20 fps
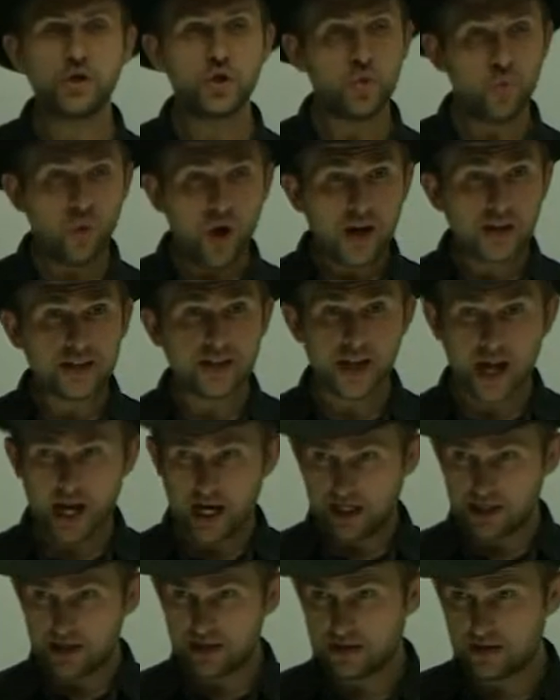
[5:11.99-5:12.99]
Because you
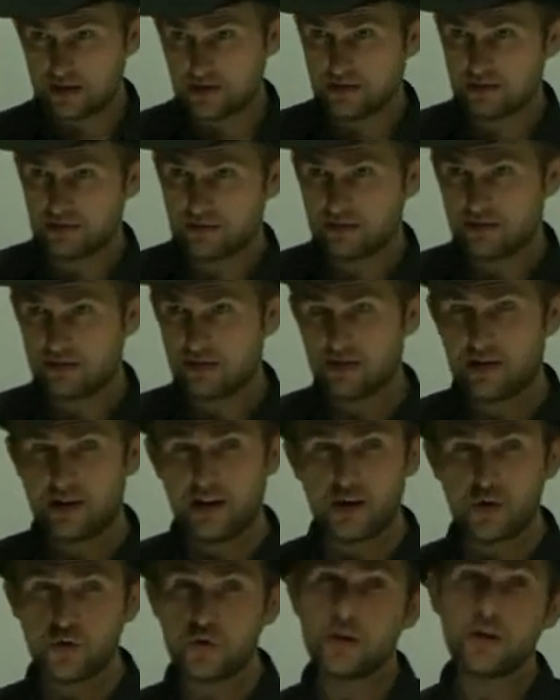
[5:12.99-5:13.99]
are scientists,
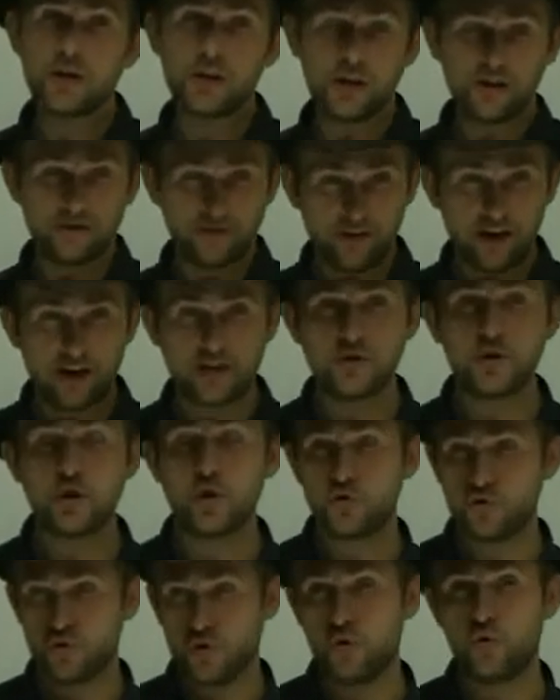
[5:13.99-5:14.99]
and you can
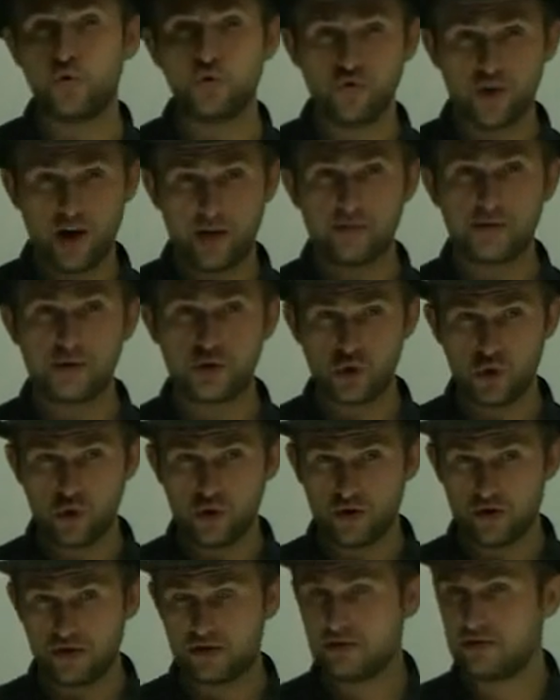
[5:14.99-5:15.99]
invent your own
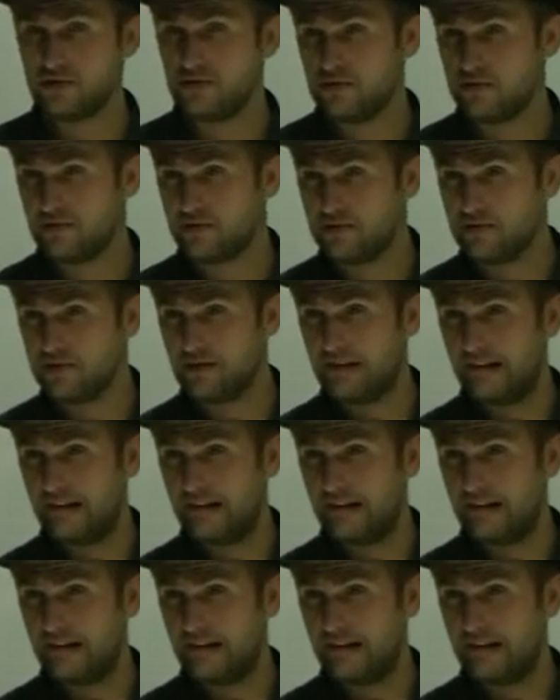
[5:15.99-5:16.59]
grammar stories.